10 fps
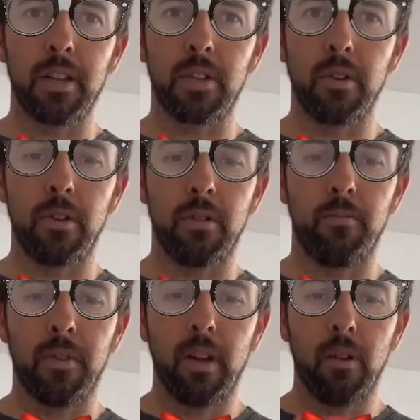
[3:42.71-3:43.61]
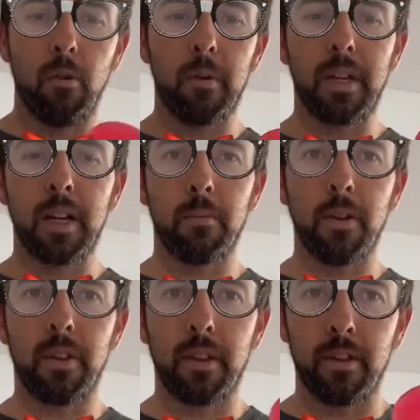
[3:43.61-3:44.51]
So what we end up
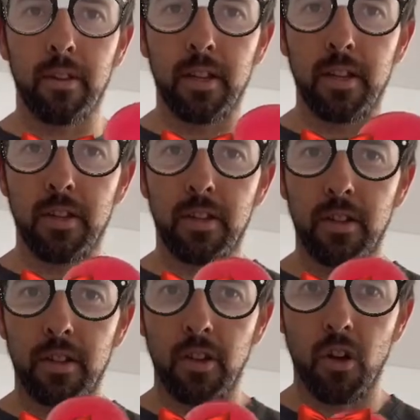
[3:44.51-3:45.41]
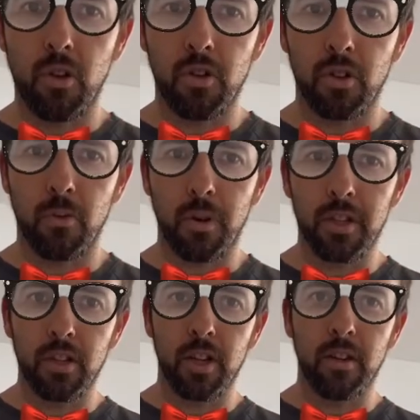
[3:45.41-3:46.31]
with is your nose on one
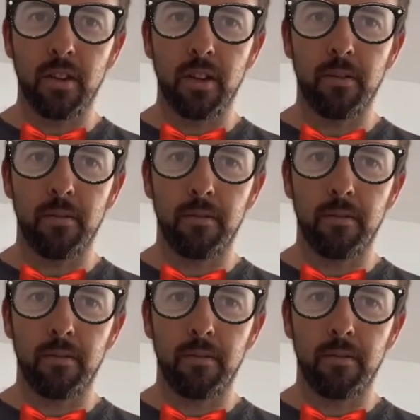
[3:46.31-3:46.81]
side of the